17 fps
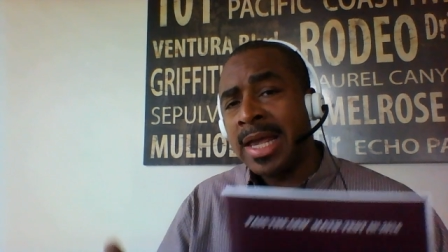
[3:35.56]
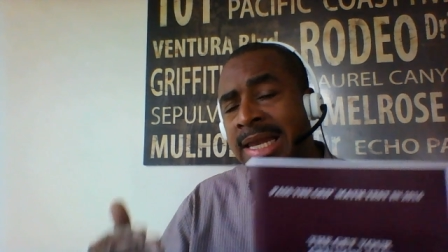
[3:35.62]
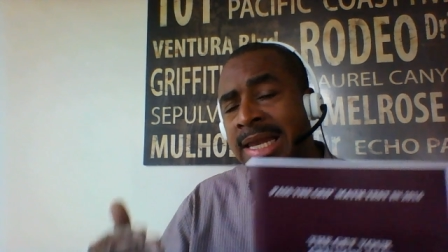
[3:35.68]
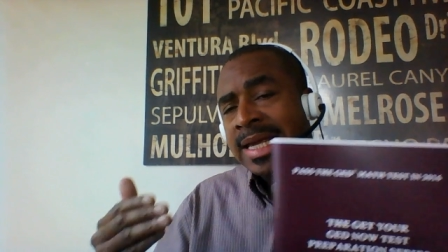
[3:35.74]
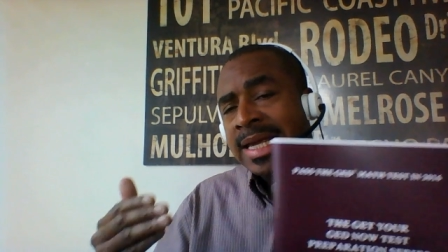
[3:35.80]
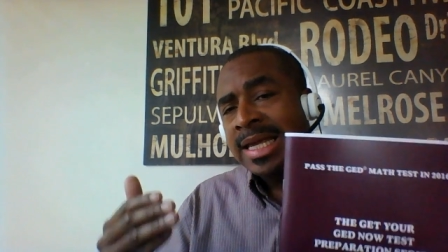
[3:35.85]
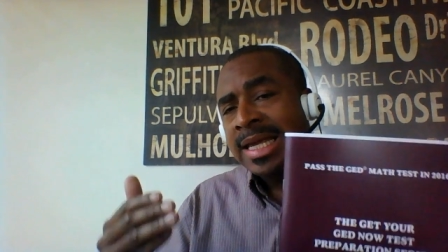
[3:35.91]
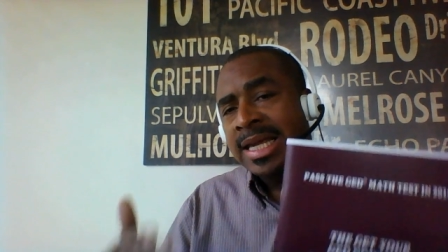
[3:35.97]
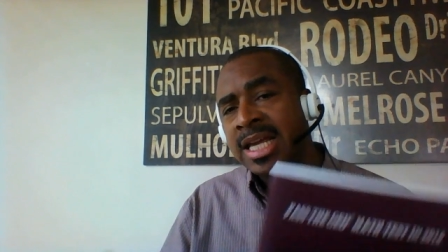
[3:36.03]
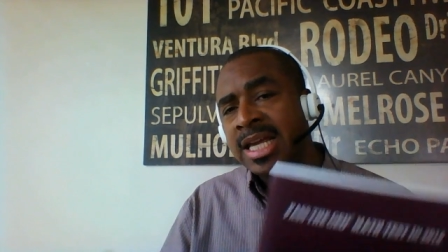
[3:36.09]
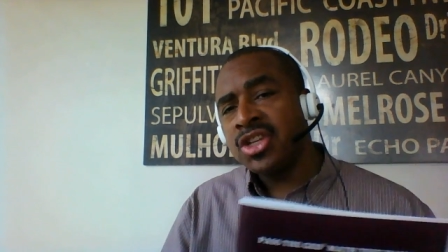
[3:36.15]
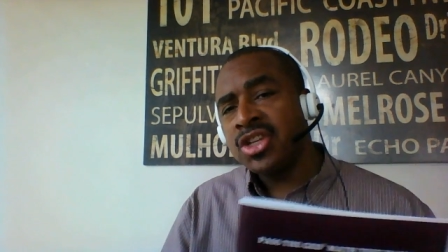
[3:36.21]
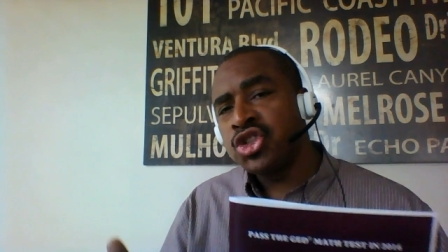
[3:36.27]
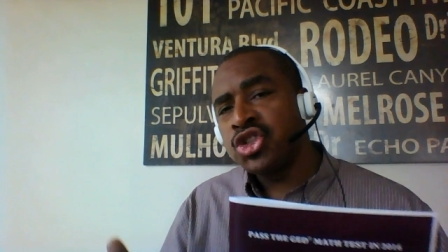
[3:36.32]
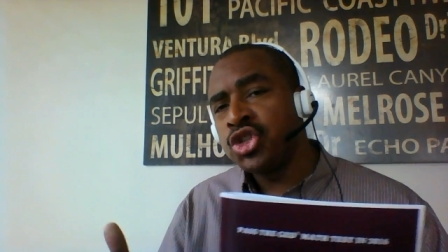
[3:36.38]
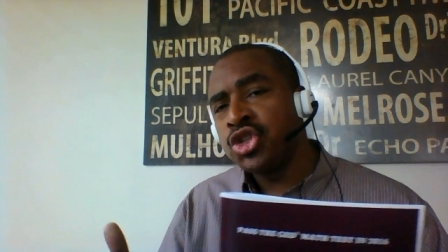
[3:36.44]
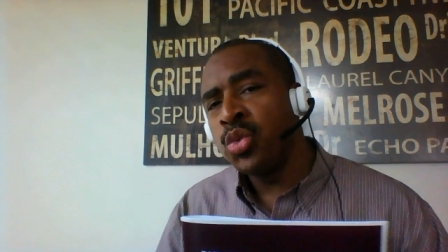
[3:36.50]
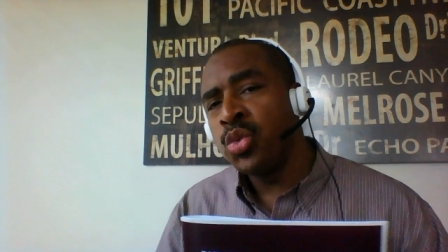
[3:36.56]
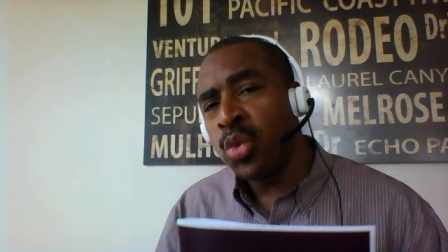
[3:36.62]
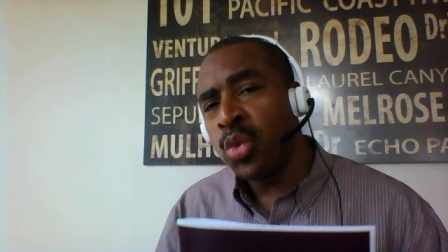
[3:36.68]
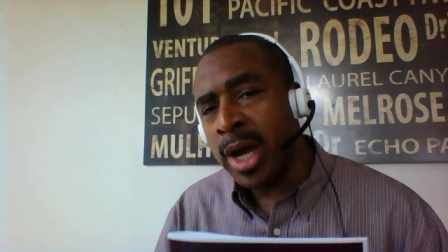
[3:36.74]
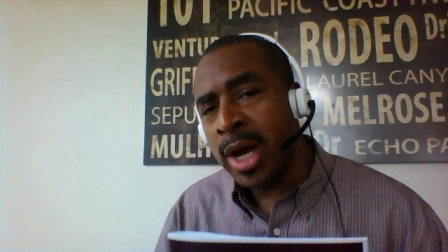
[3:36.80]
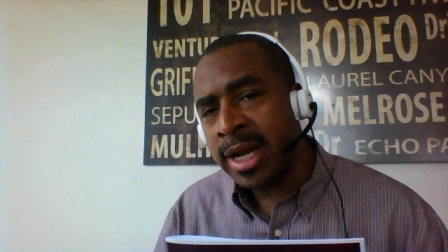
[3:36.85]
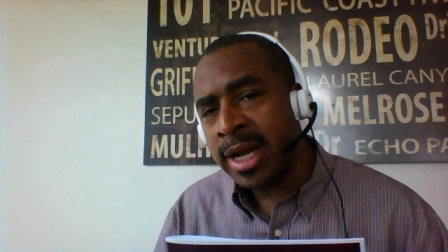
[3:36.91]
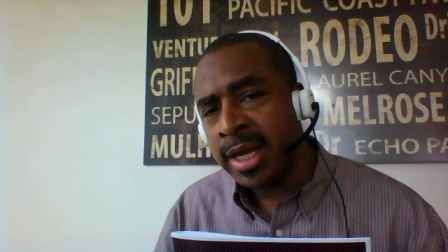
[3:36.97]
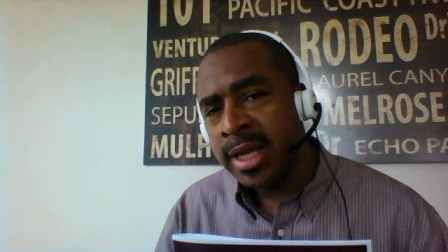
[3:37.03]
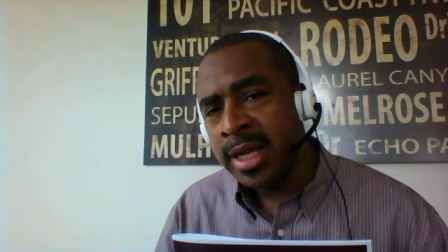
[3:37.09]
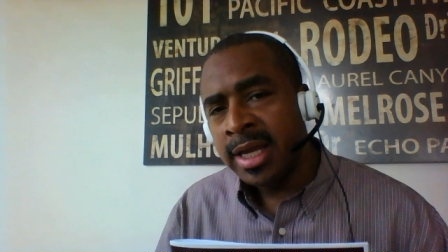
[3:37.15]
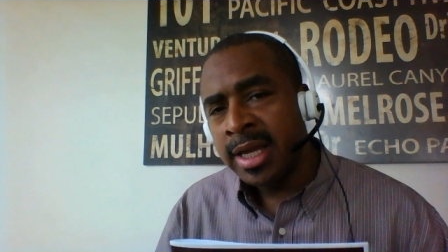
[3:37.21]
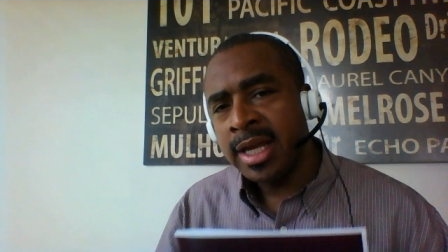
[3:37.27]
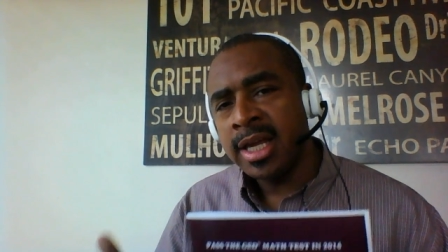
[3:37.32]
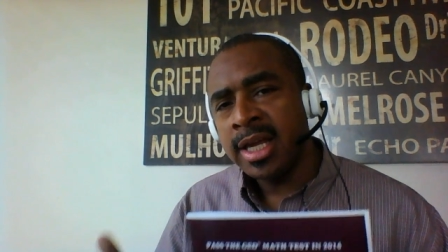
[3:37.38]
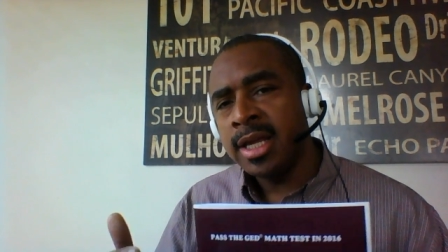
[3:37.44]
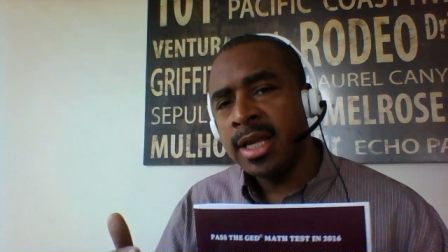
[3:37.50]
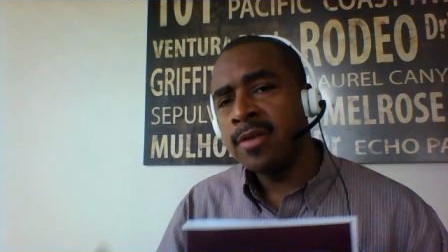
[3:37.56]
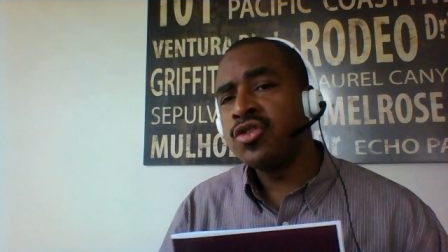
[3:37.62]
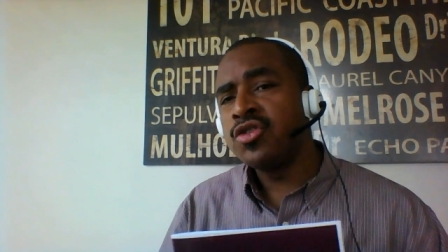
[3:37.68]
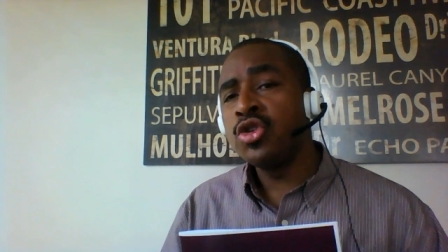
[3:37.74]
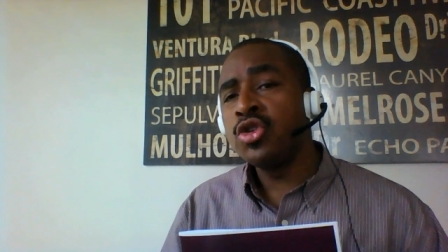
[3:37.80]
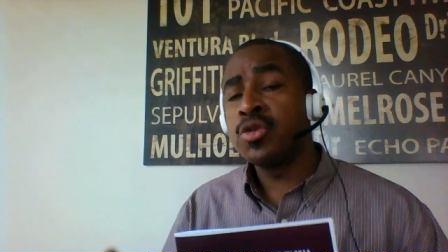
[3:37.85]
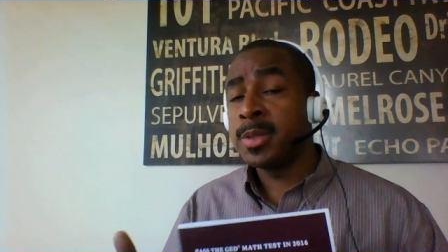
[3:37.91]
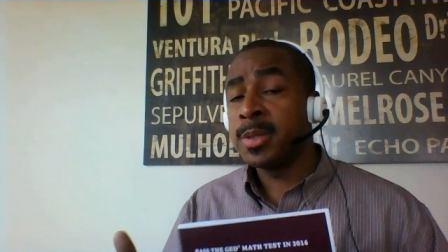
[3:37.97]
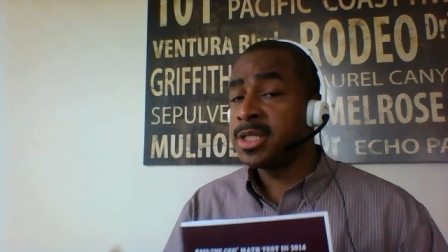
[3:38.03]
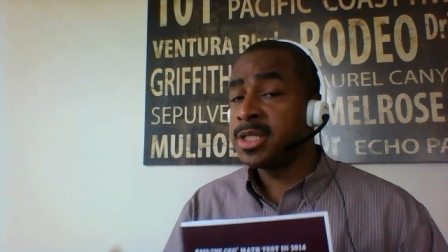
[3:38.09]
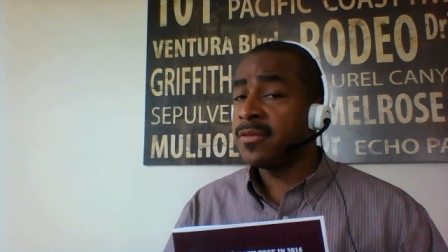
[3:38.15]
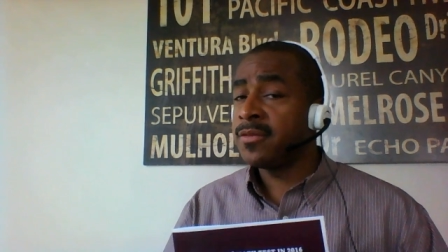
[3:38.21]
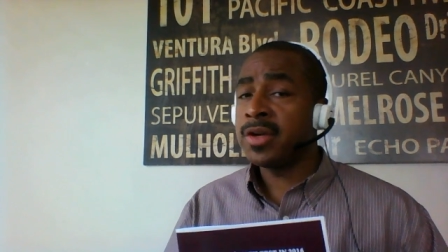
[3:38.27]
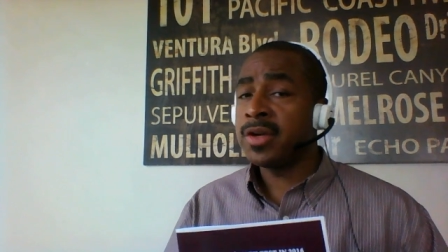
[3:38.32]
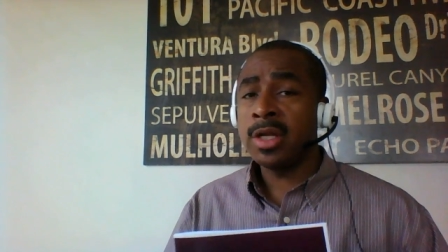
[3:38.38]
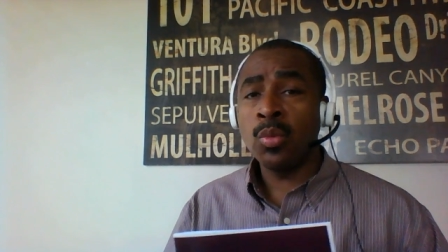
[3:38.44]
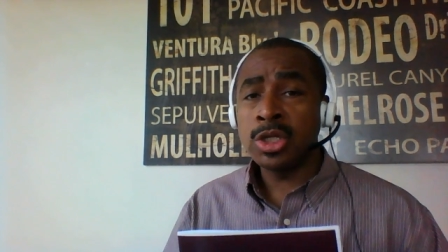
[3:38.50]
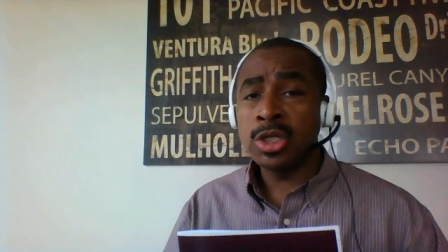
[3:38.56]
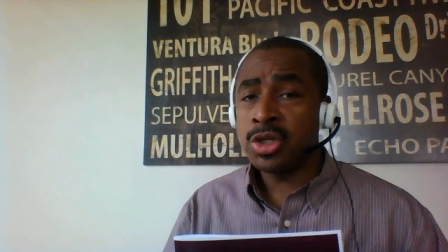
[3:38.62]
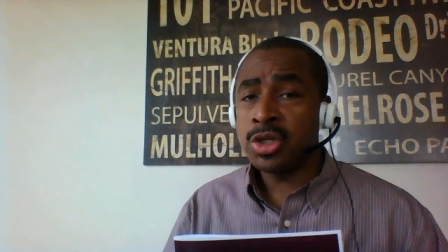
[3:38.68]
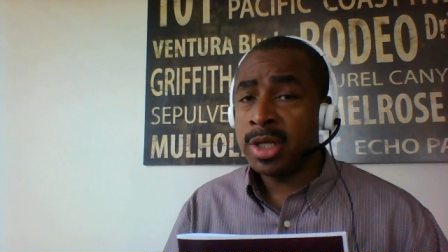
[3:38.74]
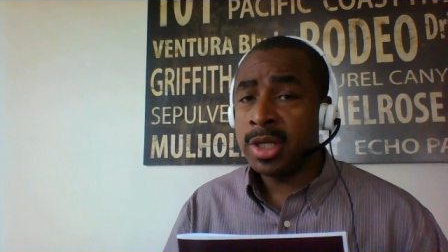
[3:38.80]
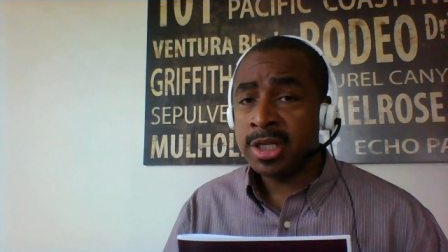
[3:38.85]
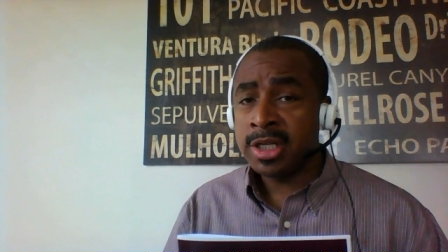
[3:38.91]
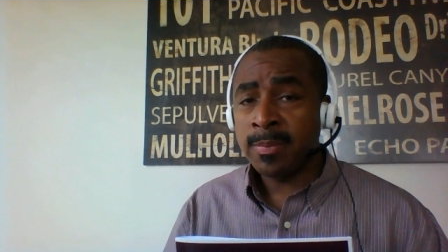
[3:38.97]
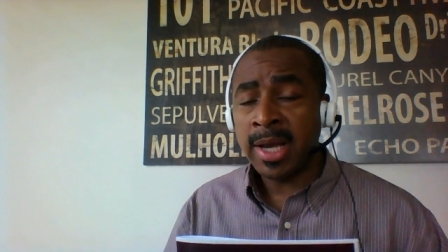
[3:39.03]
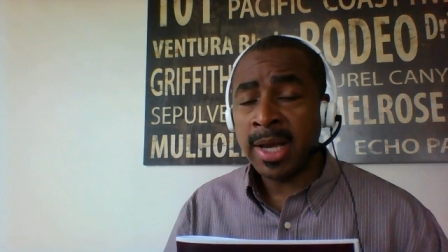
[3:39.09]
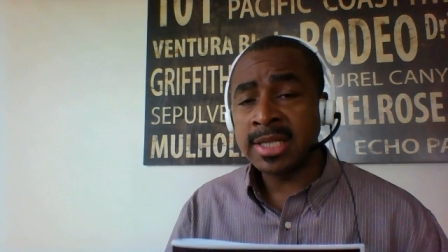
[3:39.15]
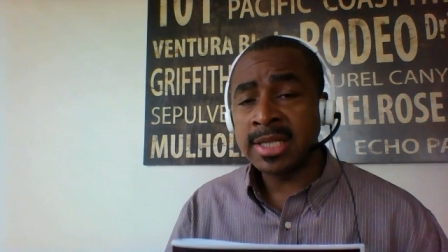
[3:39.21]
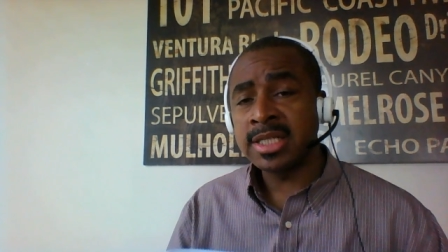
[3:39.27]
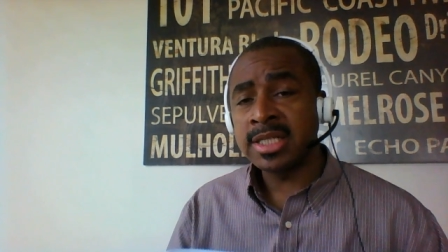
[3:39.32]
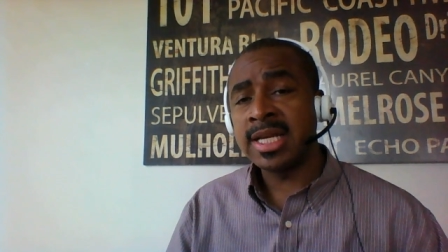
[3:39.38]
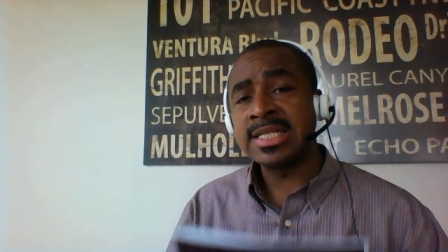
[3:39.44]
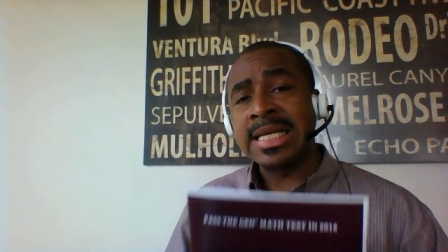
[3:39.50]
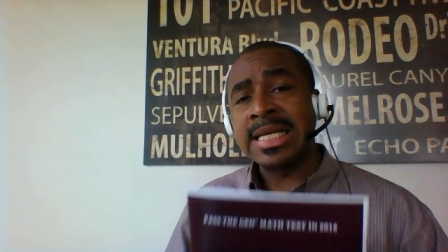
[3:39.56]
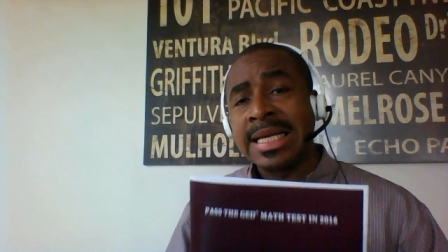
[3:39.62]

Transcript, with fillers: and it gets you ready. It gives you specifically what you need to pass the test.